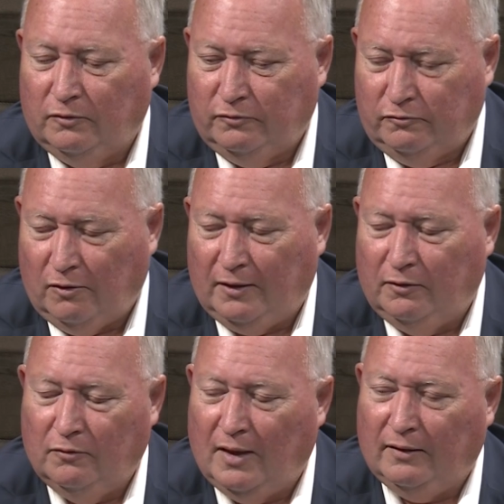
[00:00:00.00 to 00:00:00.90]
try to
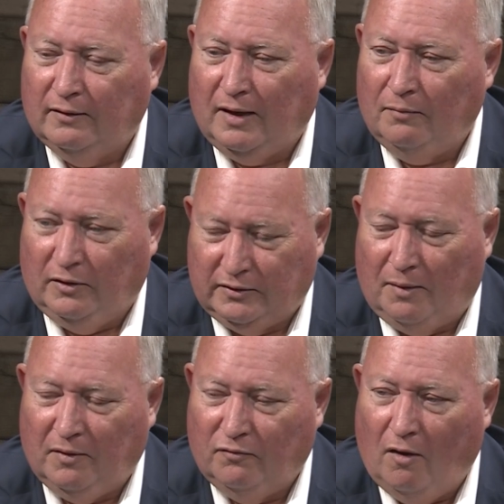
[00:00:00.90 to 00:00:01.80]
do that this
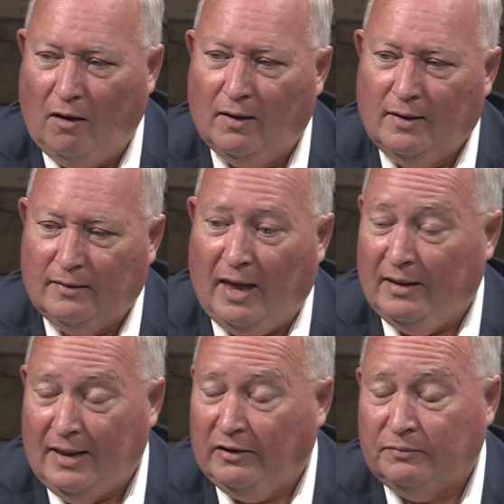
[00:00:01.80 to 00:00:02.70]
coming fall. And
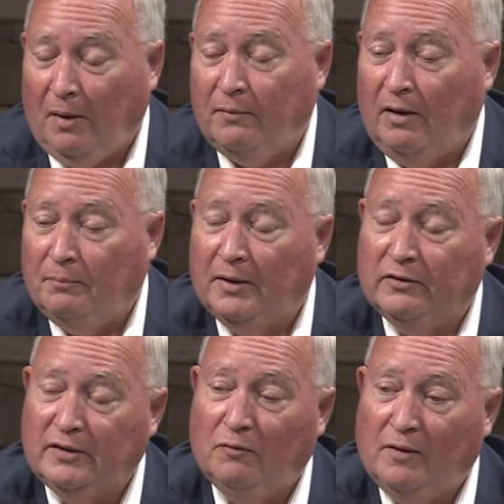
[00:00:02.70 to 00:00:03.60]
that's probably our
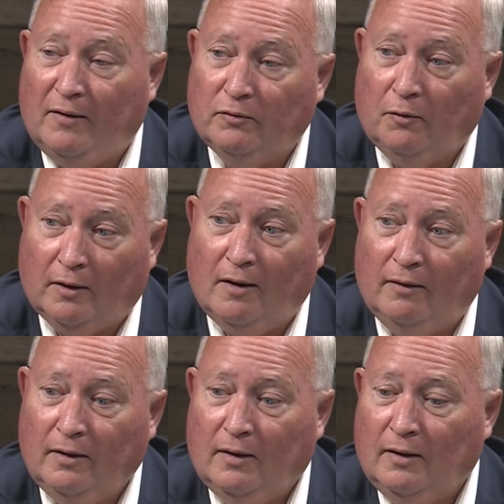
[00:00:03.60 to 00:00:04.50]
biggest thing we have to work on
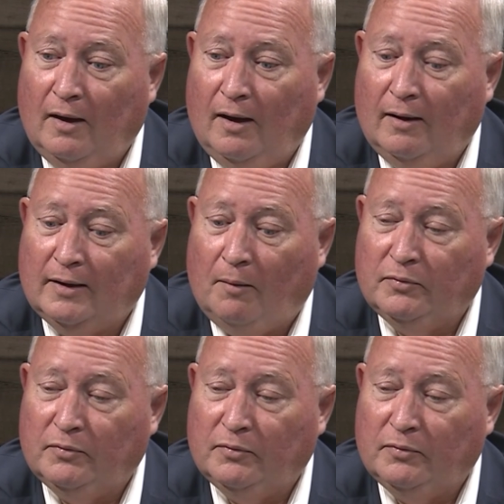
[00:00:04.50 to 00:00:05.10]
come